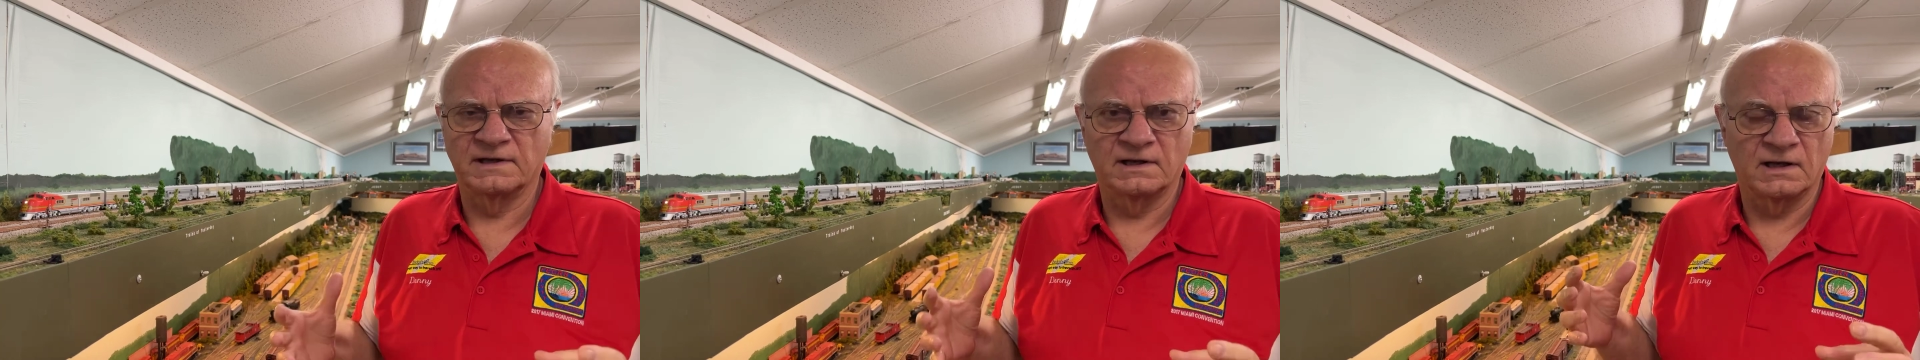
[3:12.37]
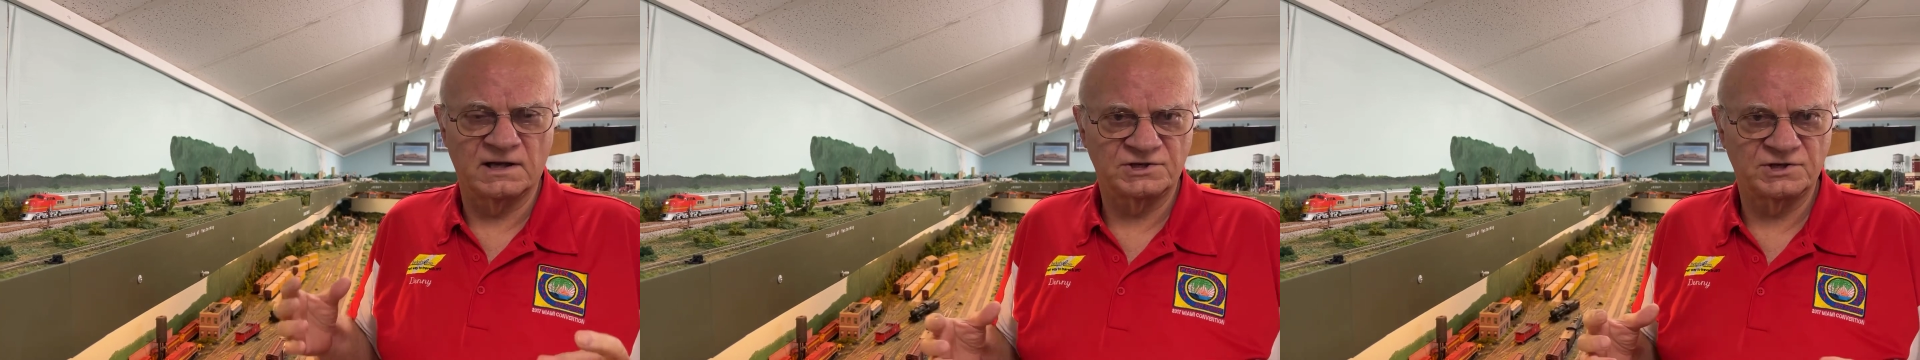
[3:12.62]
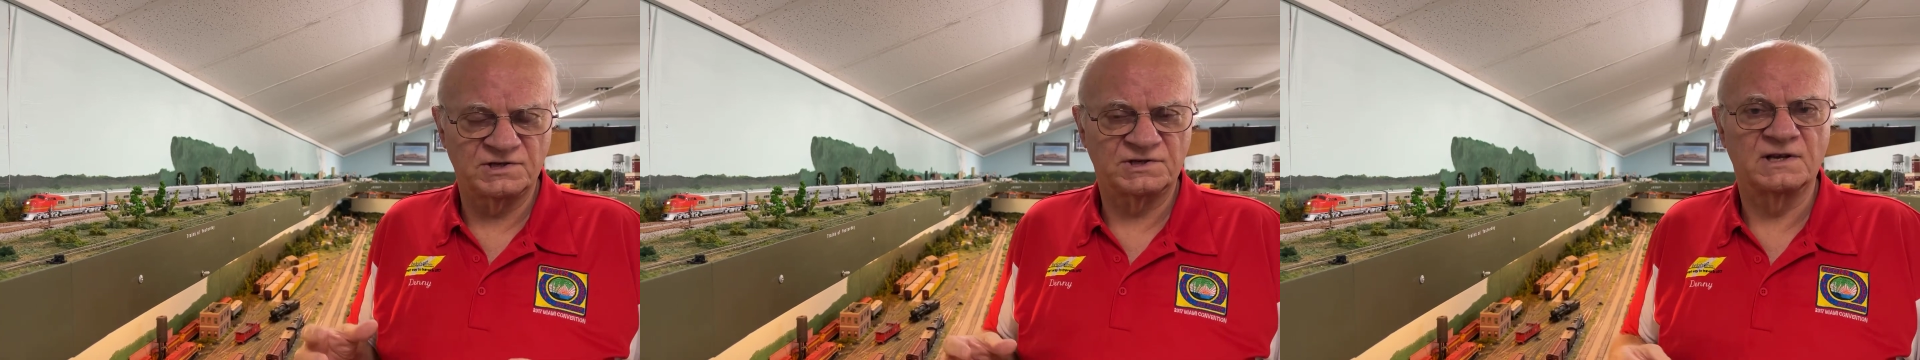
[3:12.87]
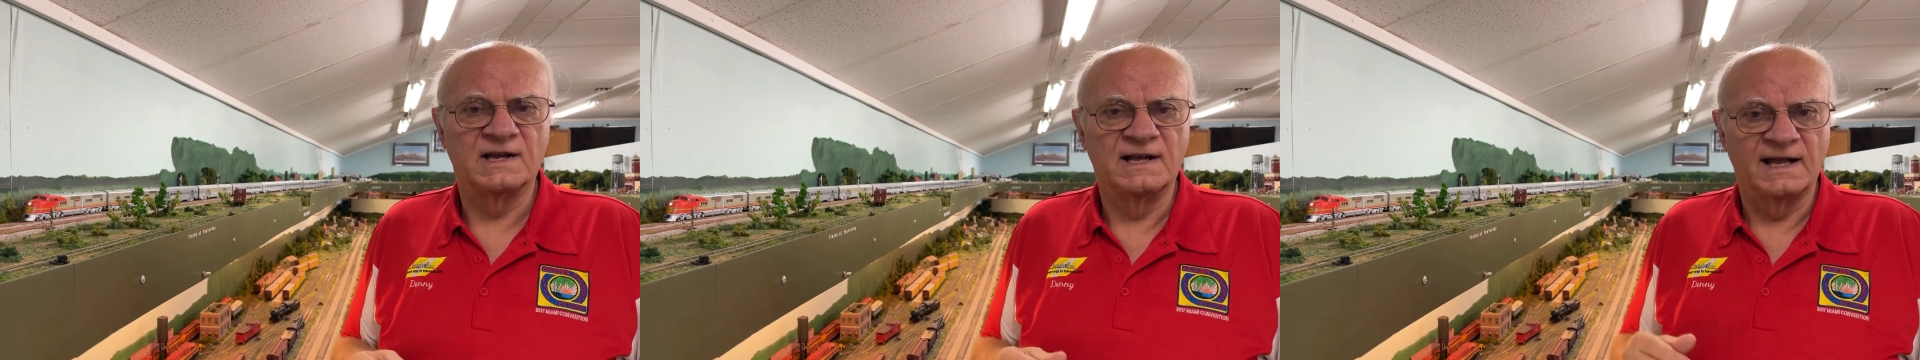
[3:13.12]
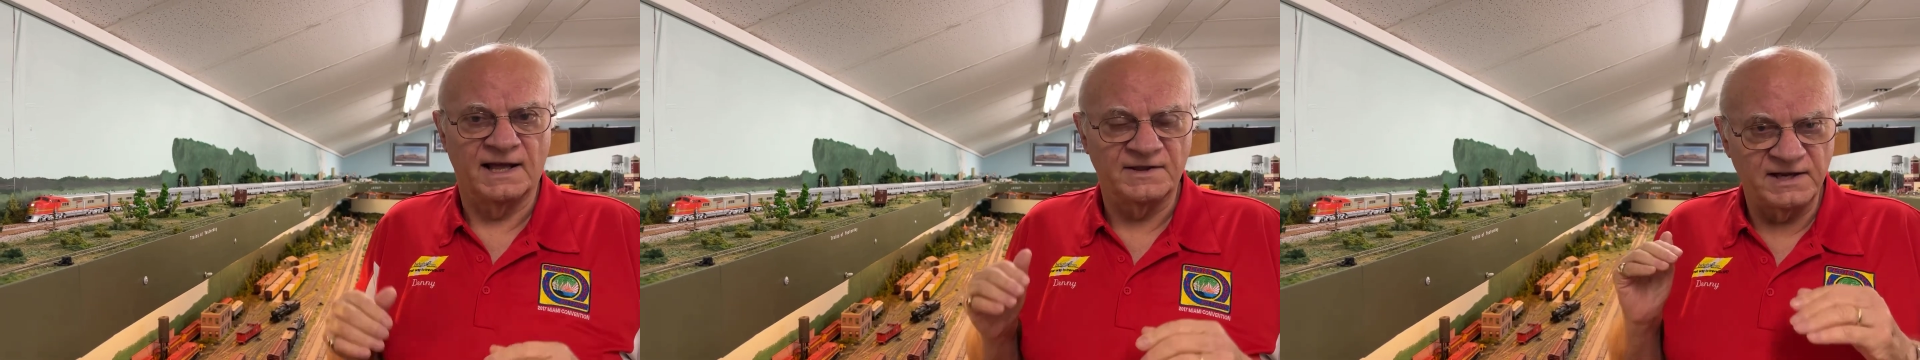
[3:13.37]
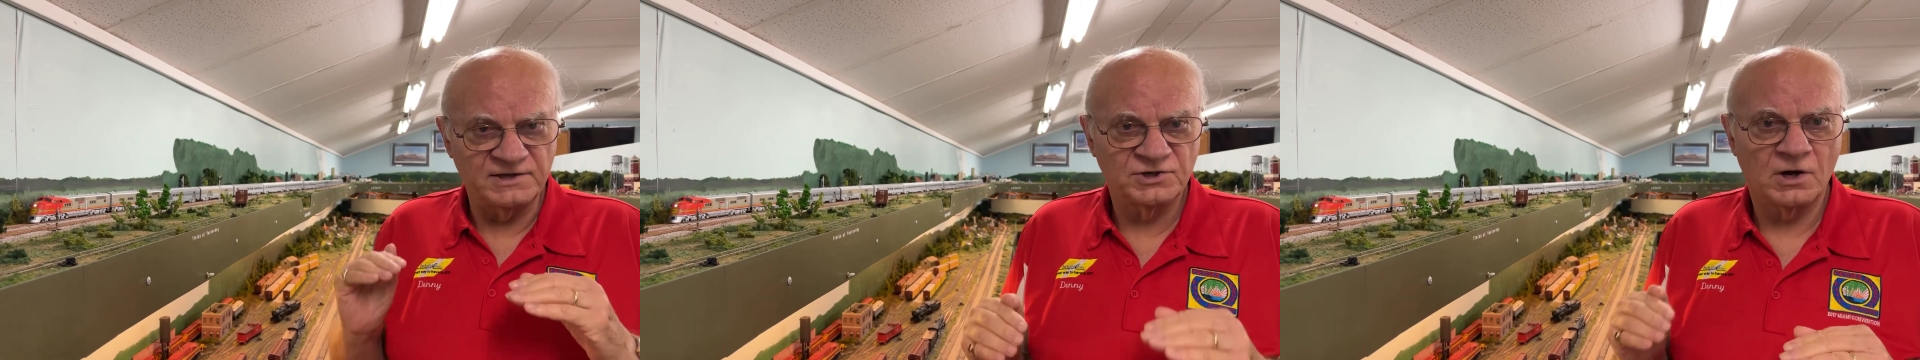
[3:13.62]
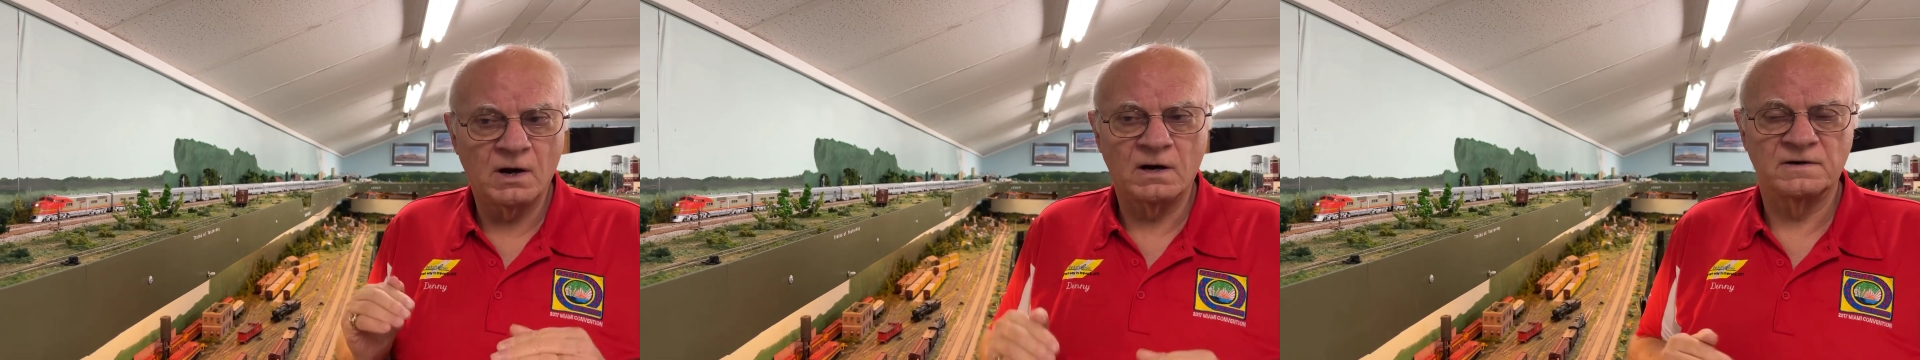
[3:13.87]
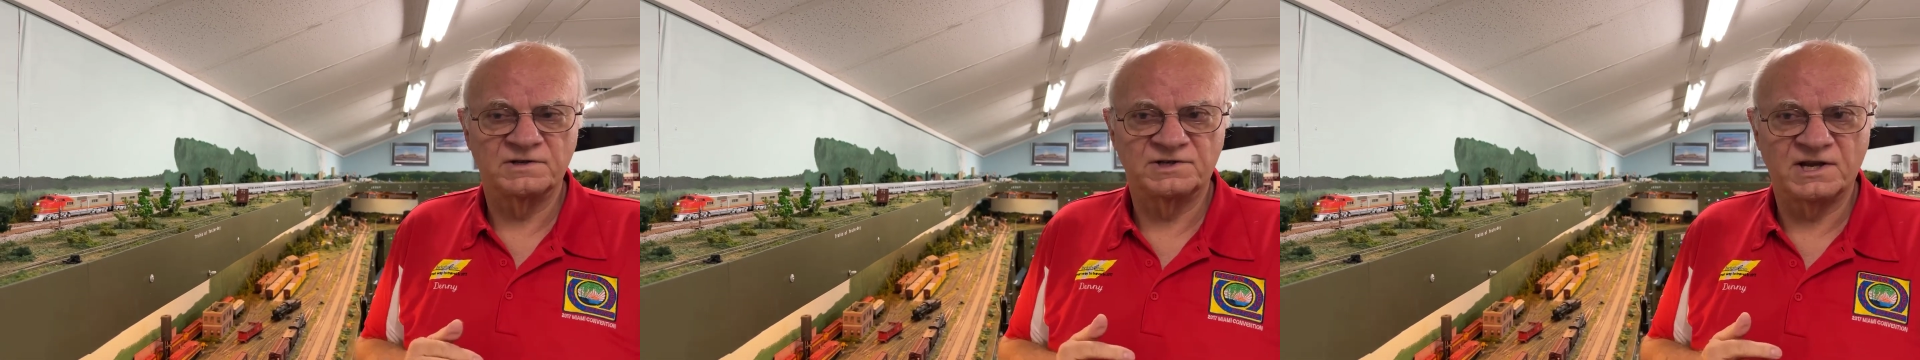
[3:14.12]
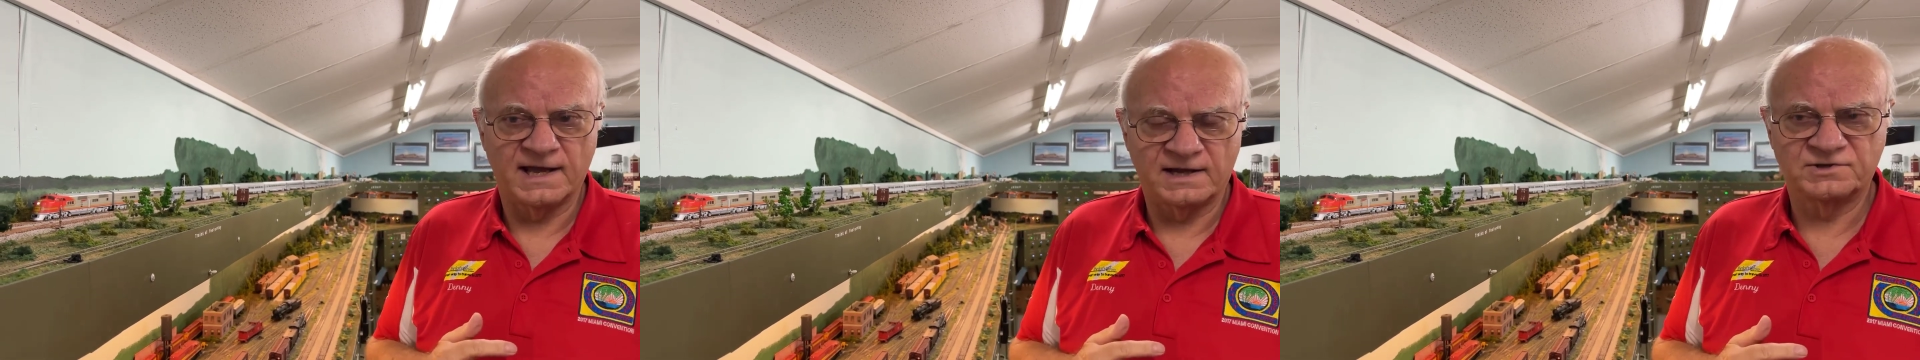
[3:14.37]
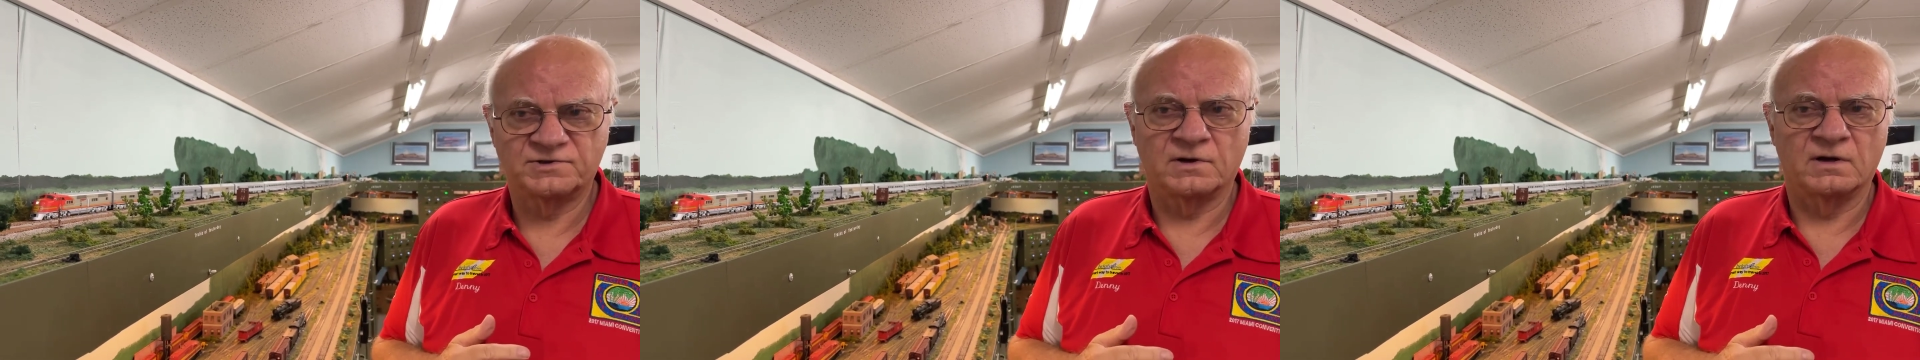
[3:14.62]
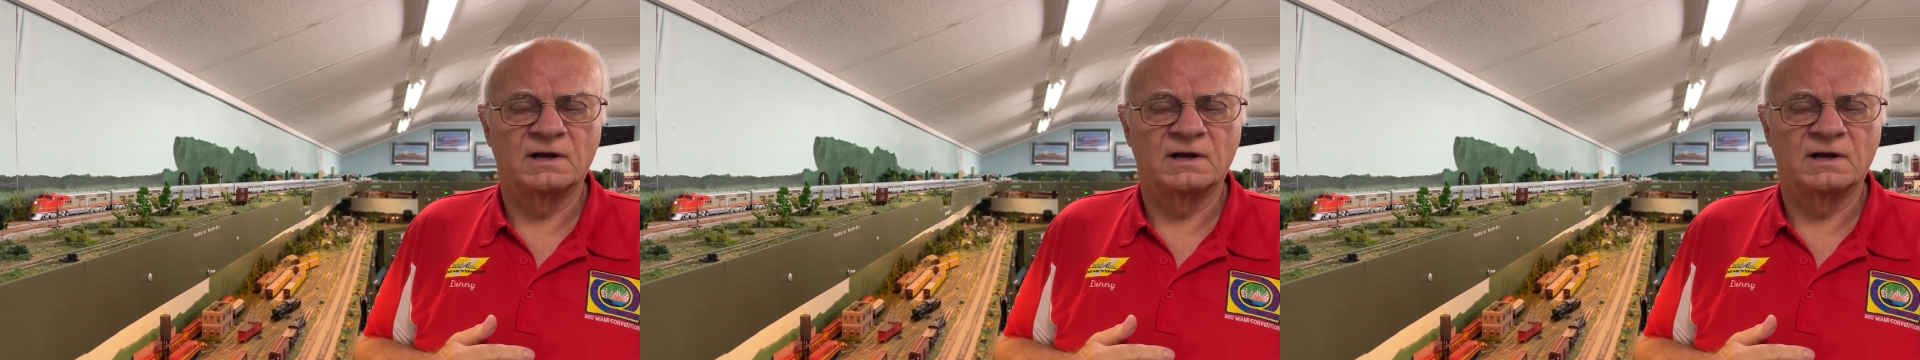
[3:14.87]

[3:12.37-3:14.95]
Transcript: luscious, and they charged extra.